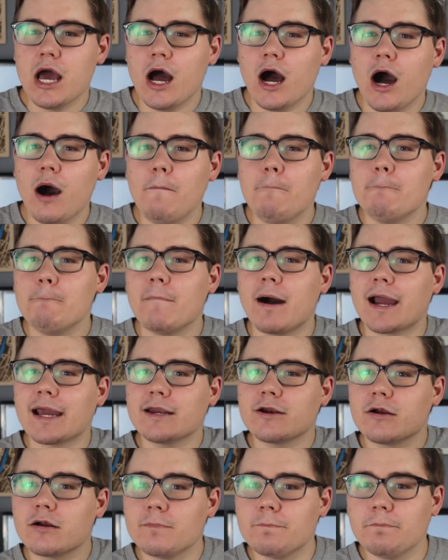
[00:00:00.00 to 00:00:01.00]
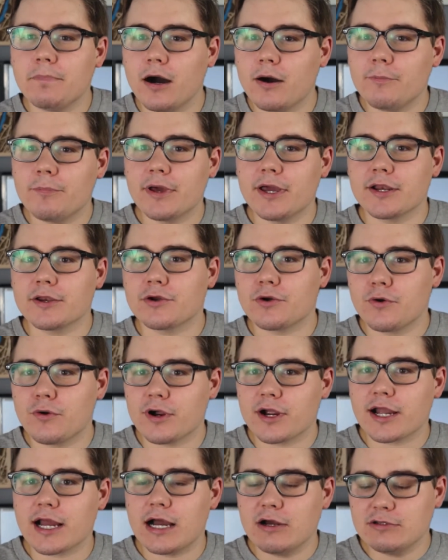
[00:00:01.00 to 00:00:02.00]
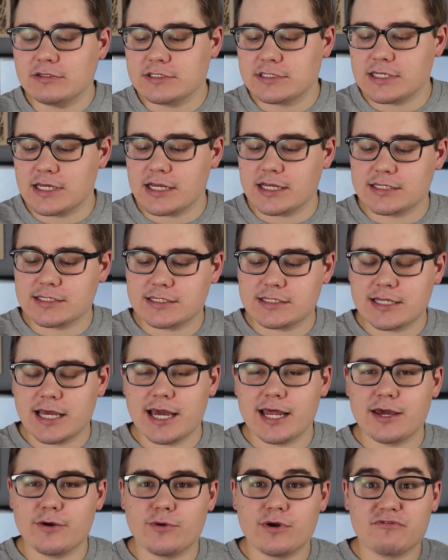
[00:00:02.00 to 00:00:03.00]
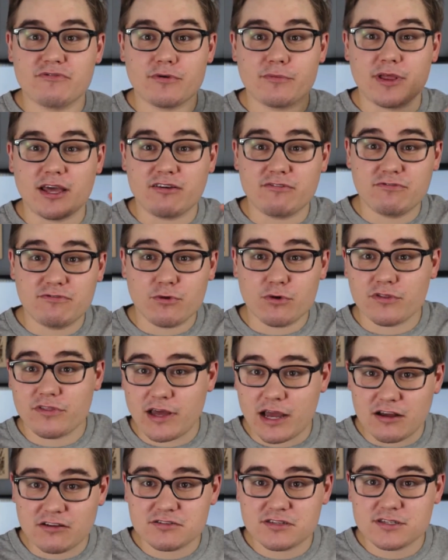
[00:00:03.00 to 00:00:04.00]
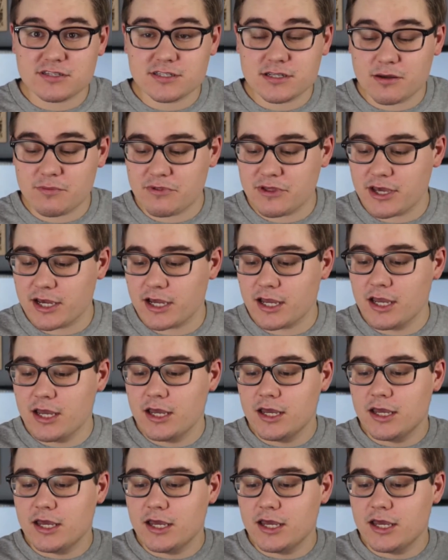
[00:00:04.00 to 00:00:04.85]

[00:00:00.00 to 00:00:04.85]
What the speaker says: a minor bump in core counts, and instead it went from like 4,000 something